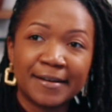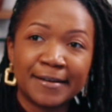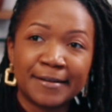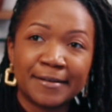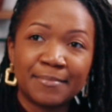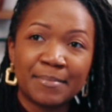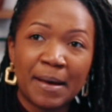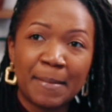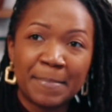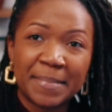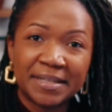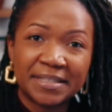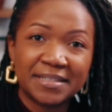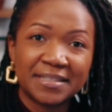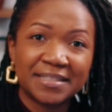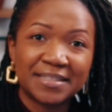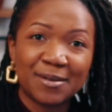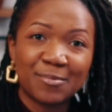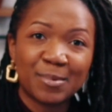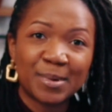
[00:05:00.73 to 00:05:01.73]
I
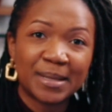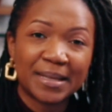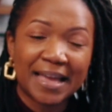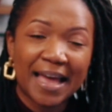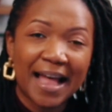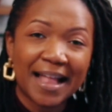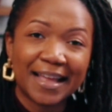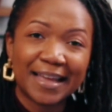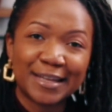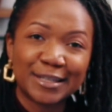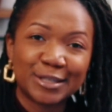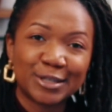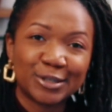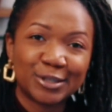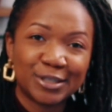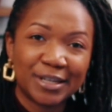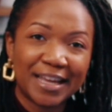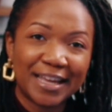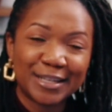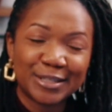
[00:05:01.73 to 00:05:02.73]
mentioned someone kind
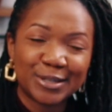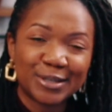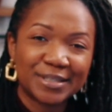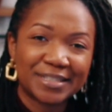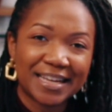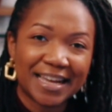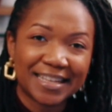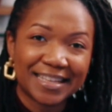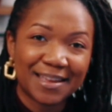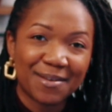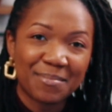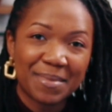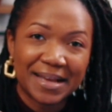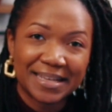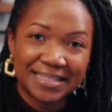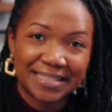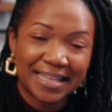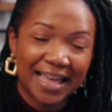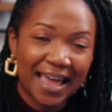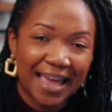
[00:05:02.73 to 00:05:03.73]
of interjecting
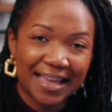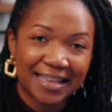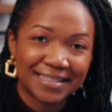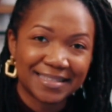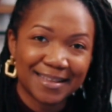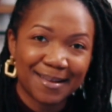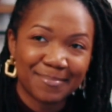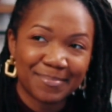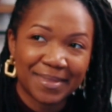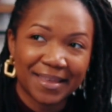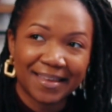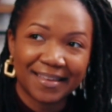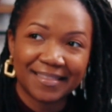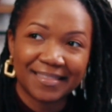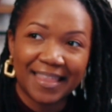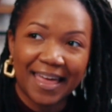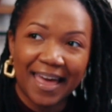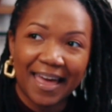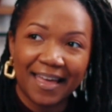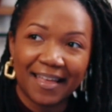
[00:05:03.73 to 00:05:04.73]
by saying
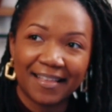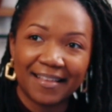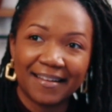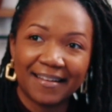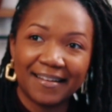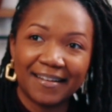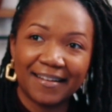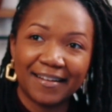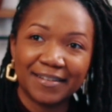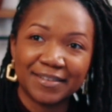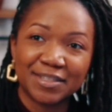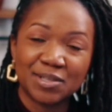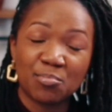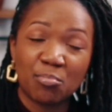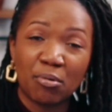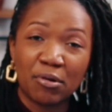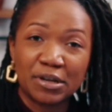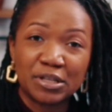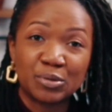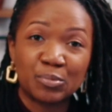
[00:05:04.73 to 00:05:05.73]
something that
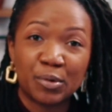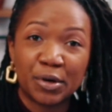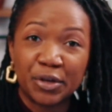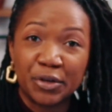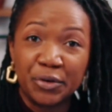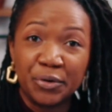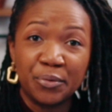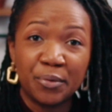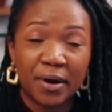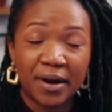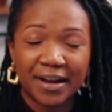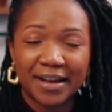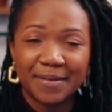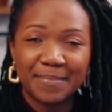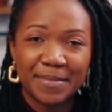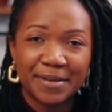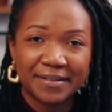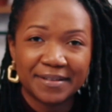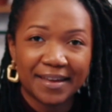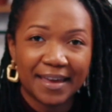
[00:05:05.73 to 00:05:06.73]
supports what you are
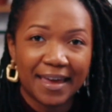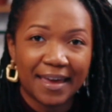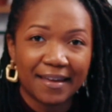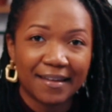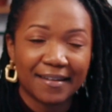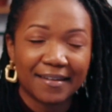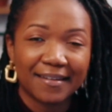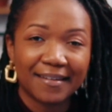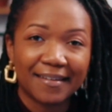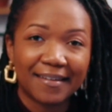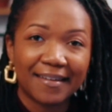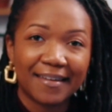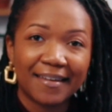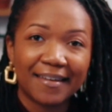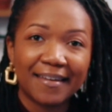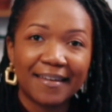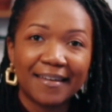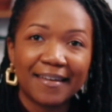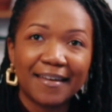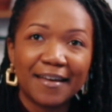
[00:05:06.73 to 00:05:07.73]
communicating.
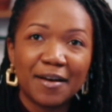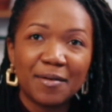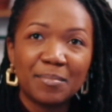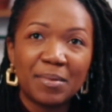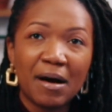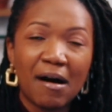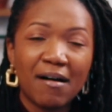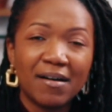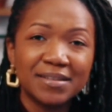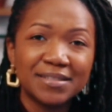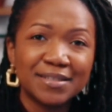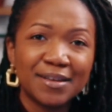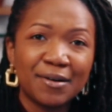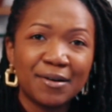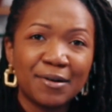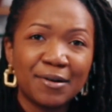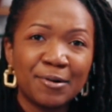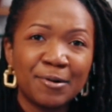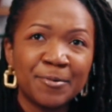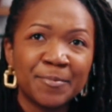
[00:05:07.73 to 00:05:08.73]
But
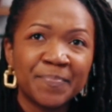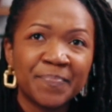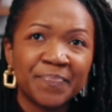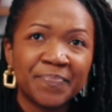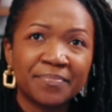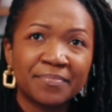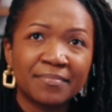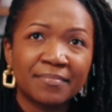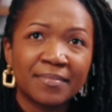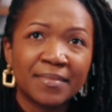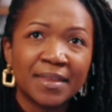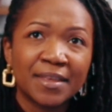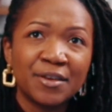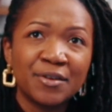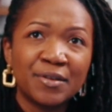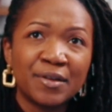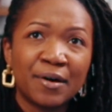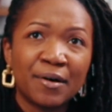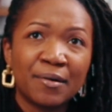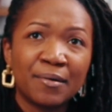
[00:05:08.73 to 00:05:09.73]
also,
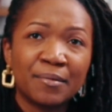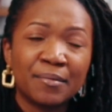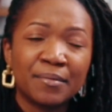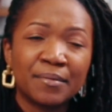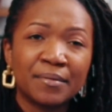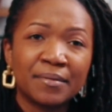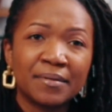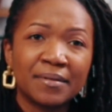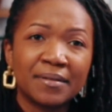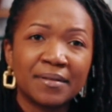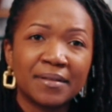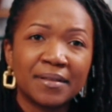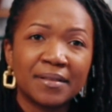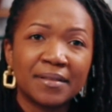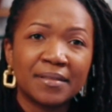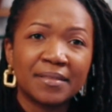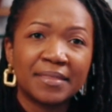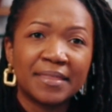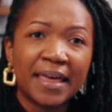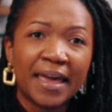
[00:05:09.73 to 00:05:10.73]
you know,
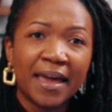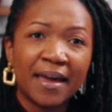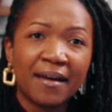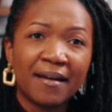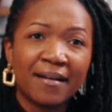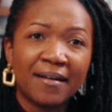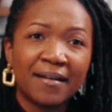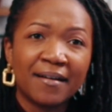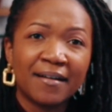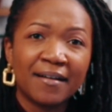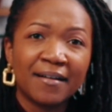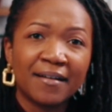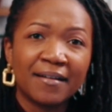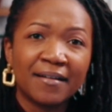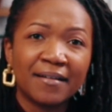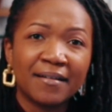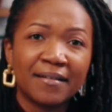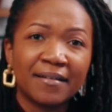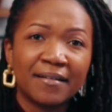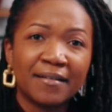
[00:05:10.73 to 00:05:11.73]

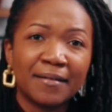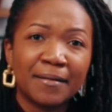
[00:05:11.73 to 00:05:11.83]
their